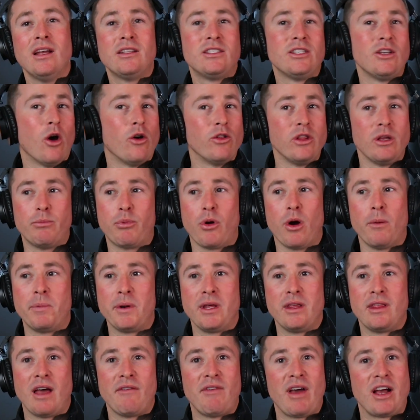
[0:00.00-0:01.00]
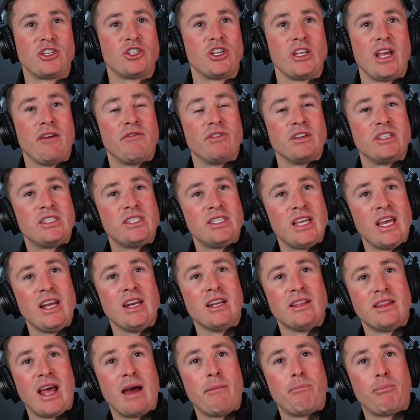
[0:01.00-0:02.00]
It's the only property they've actually ever
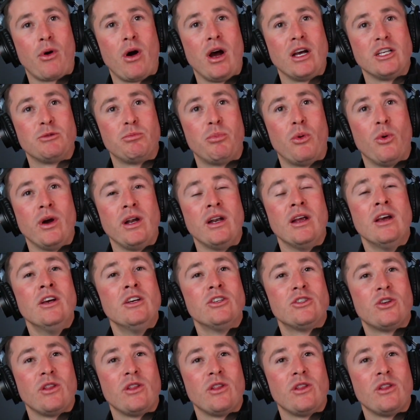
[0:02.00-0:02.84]
seen at that price point.